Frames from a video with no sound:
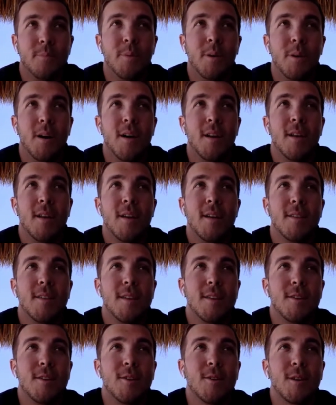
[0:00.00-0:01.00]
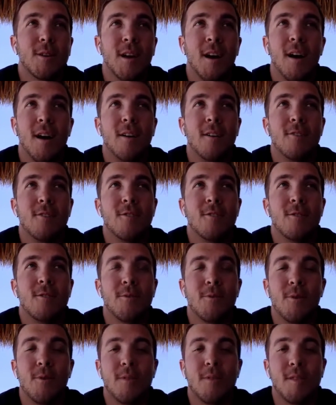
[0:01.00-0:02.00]
But then you go to college and you're
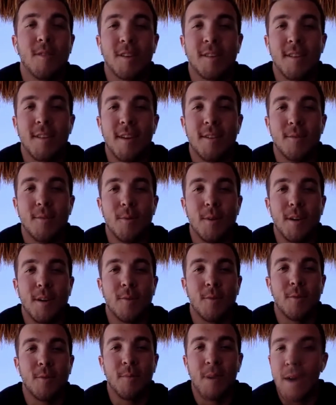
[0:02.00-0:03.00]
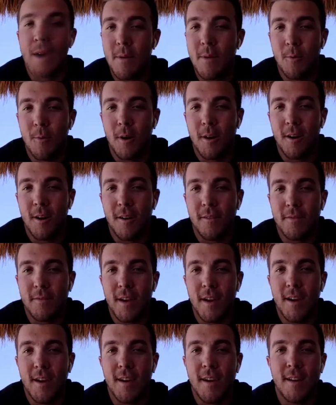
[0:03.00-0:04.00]
throwing 6 days a week with maybe one off
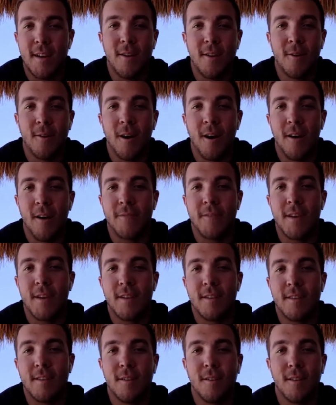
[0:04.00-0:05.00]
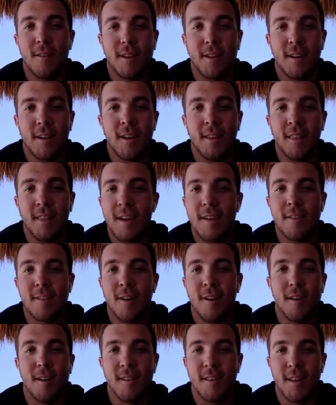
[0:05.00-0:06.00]
day, and your off day is still like a light
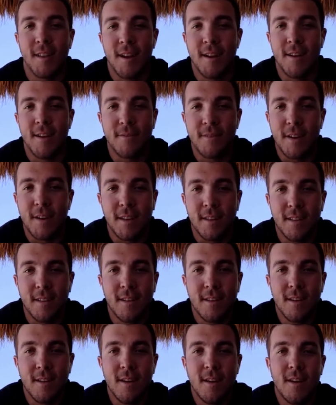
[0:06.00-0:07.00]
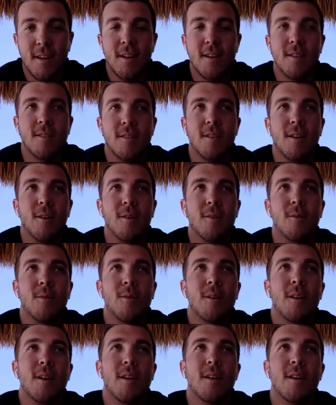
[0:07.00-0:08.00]
toss at 90 feet.
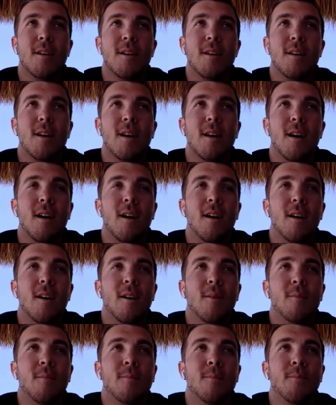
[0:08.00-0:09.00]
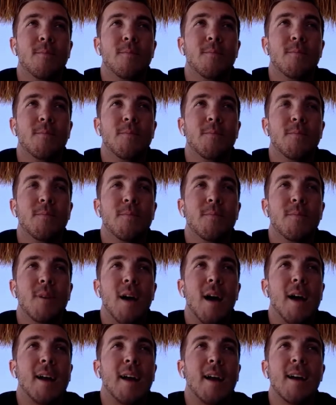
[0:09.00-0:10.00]
So
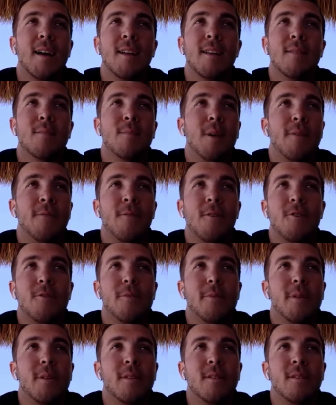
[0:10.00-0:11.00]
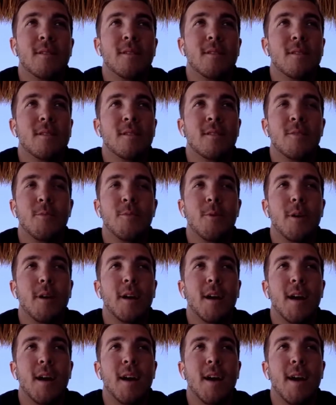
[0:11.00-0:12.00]
I got my freshman
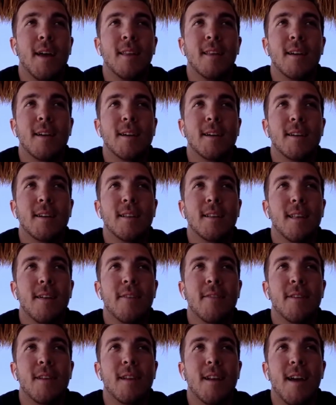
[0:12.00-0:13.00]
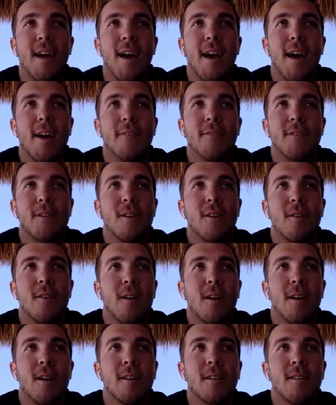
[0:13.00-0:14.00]
spring, I had like an 11.5
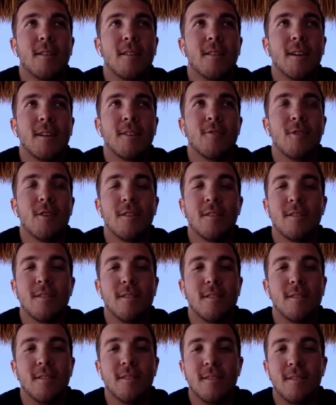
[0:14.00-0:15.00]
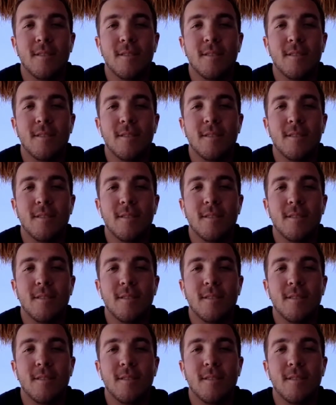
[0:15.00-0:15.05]
ERA, like just